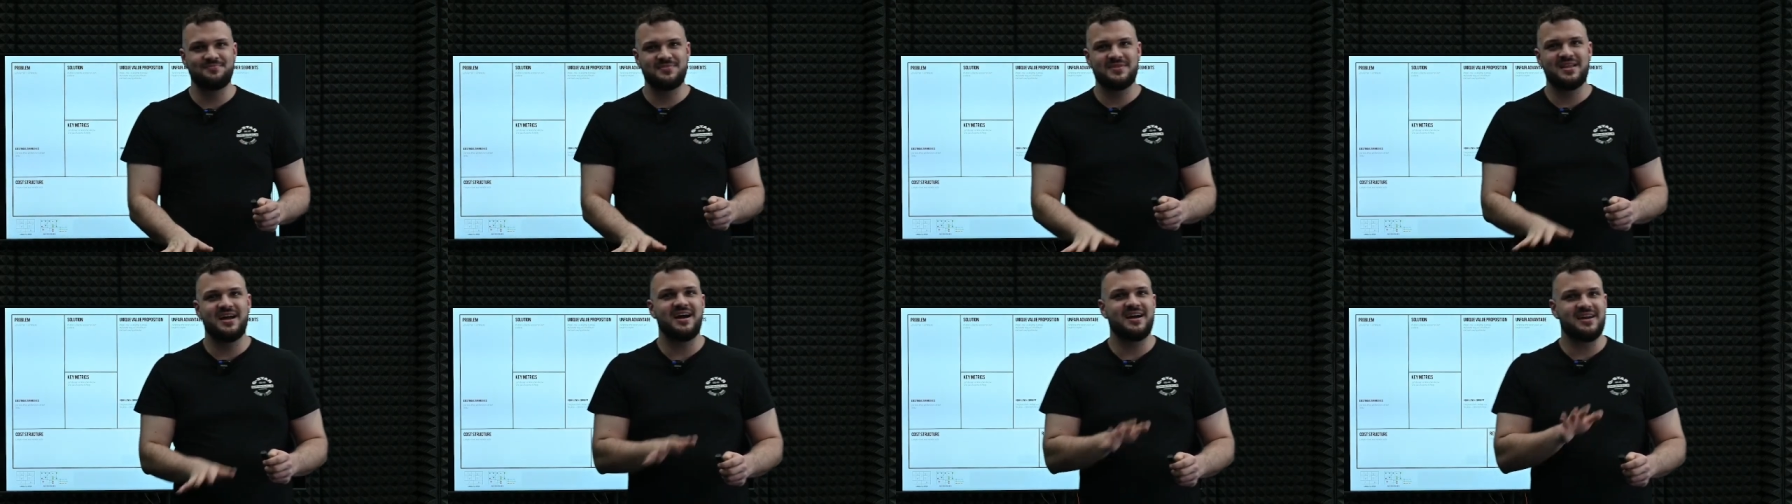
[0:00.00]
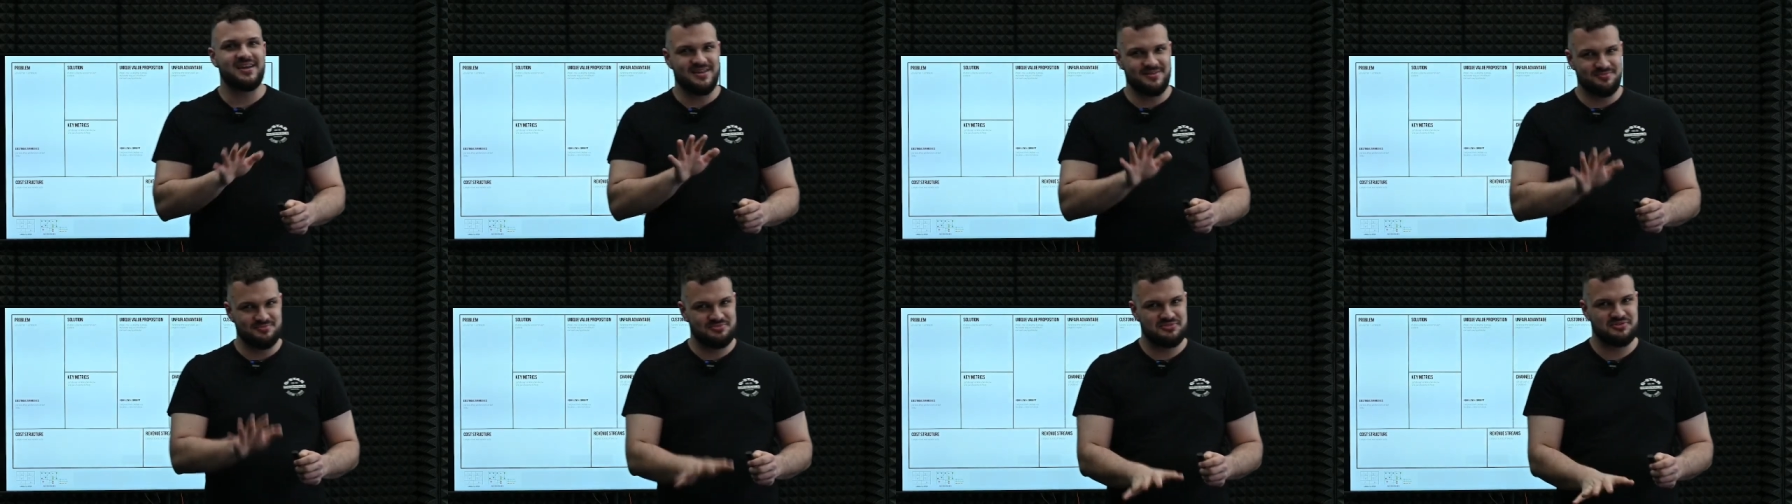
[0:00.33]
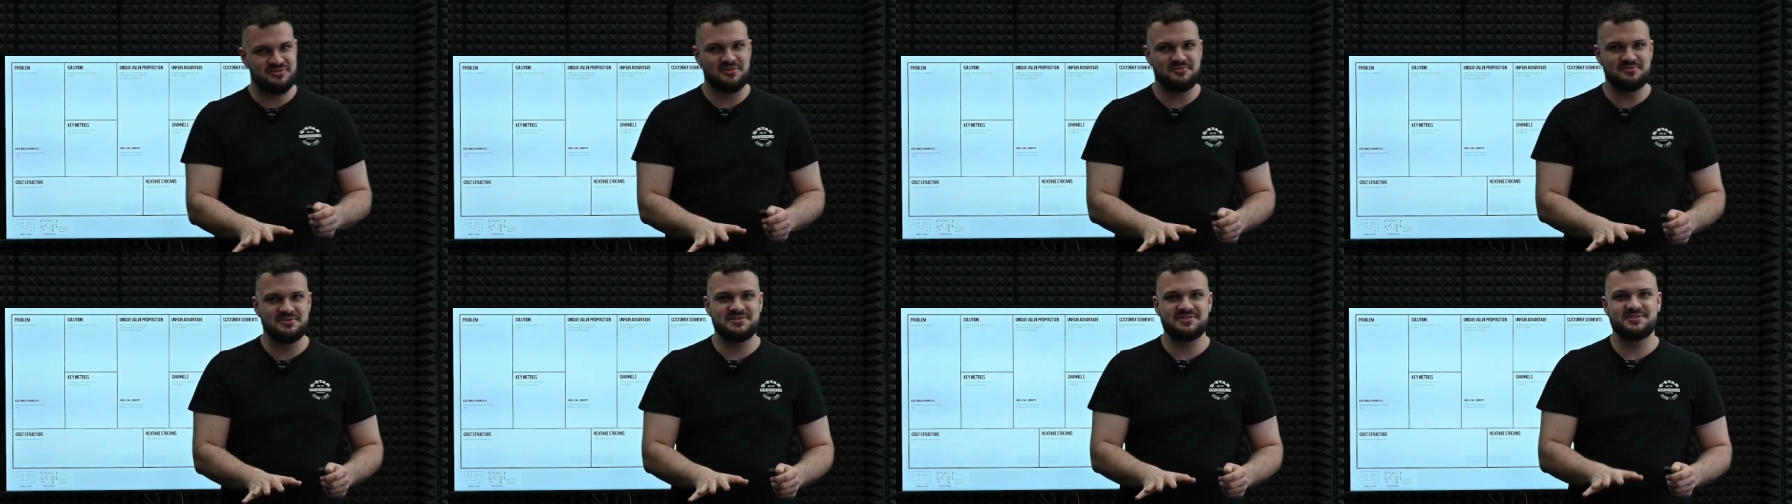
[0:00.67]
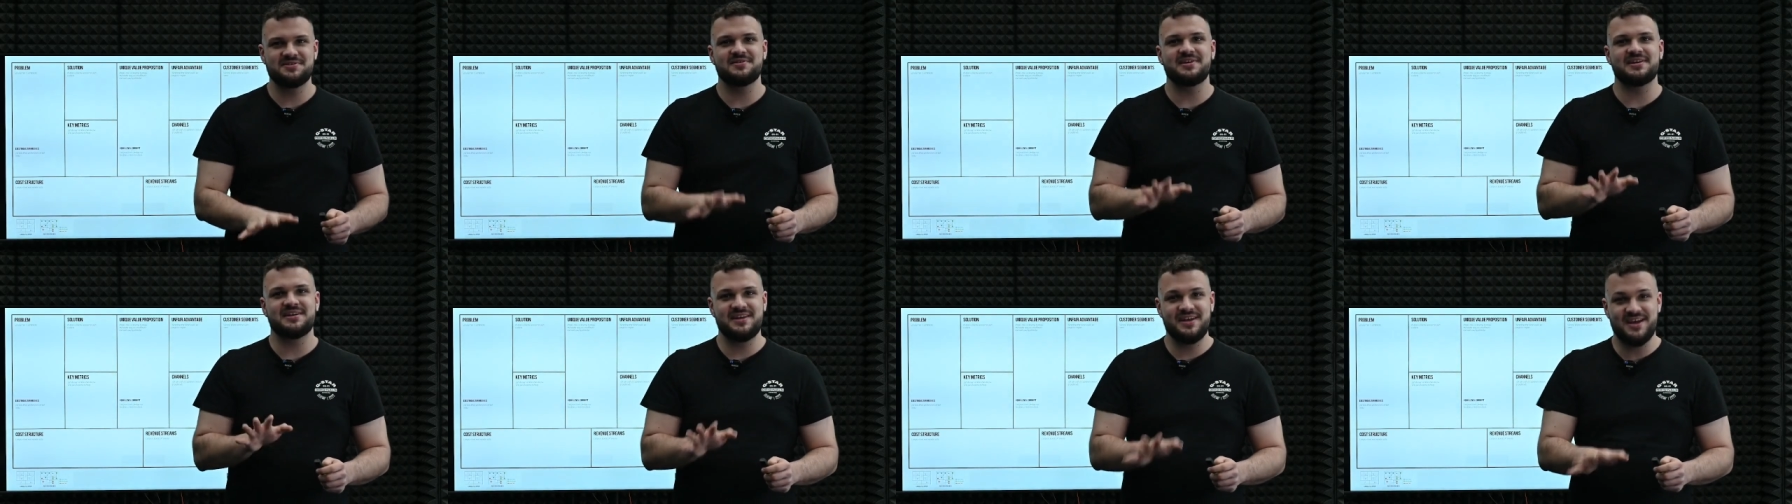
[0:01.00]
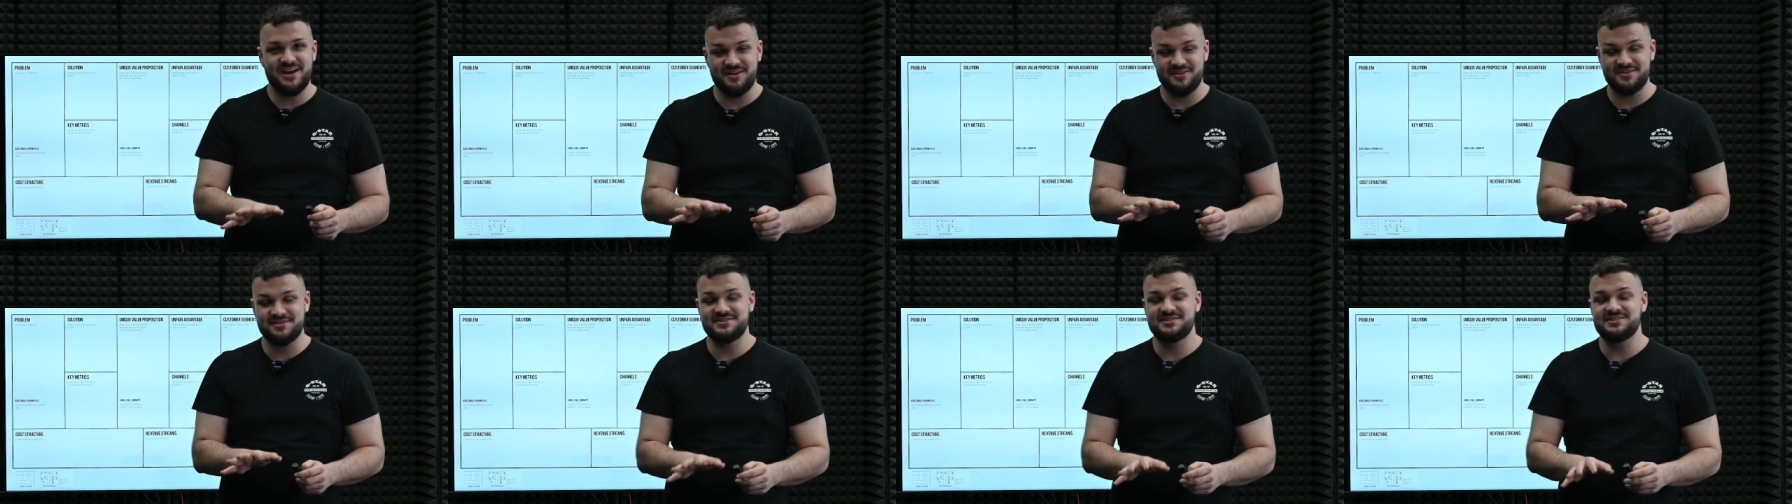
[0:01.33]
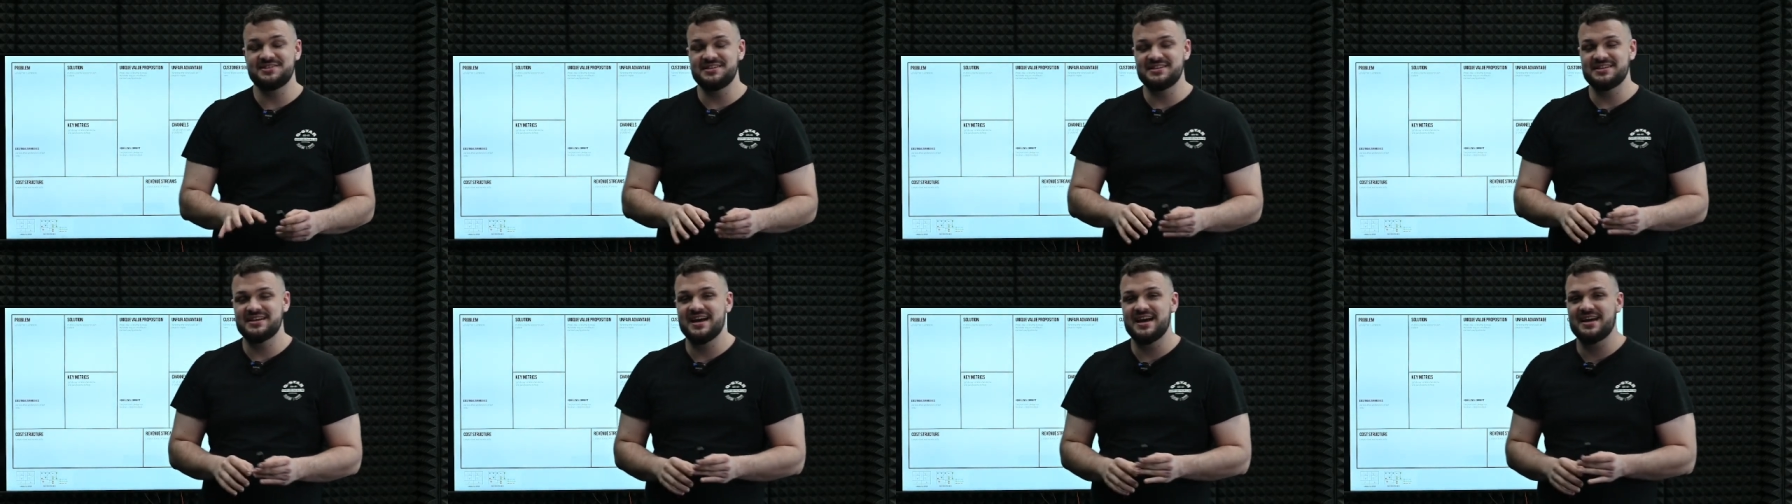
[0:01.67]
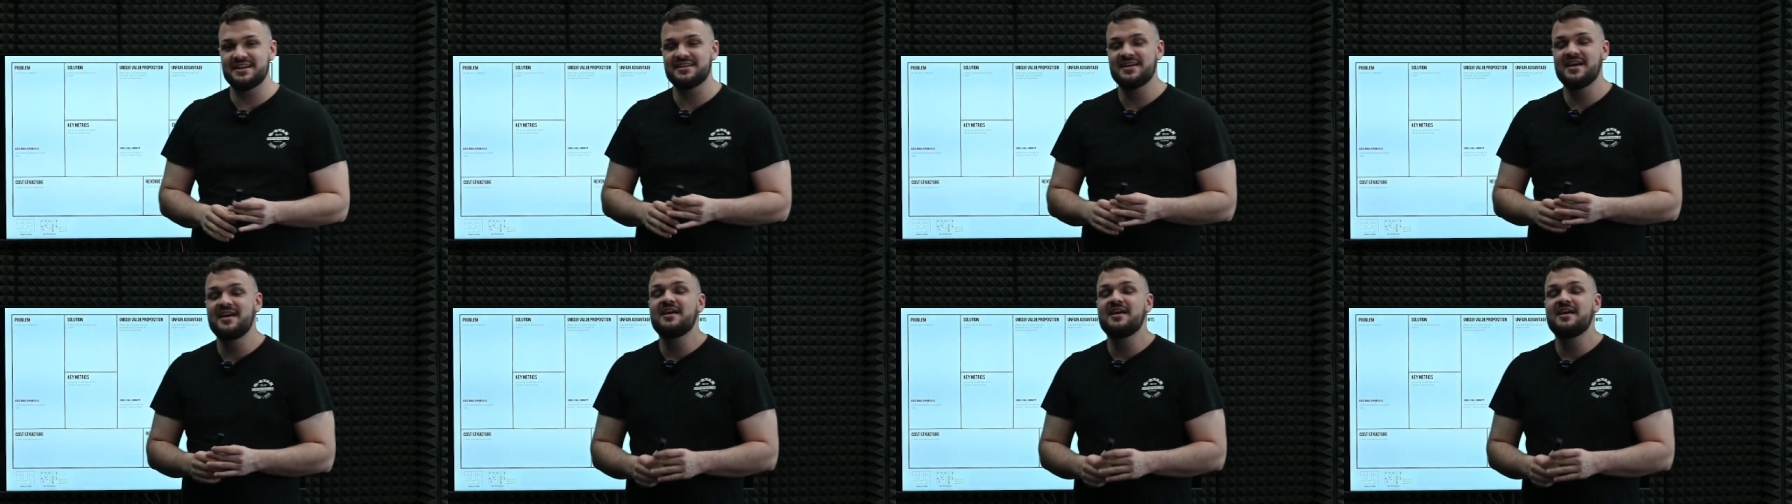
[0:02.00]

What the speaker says: I can promise you and guarantee that.